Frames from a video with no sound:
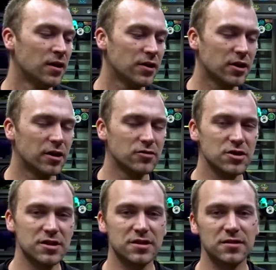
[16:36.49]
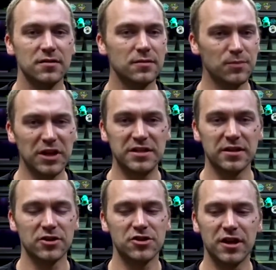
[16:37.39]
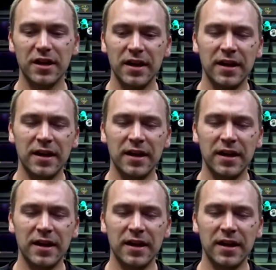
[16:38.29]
Just be diligent.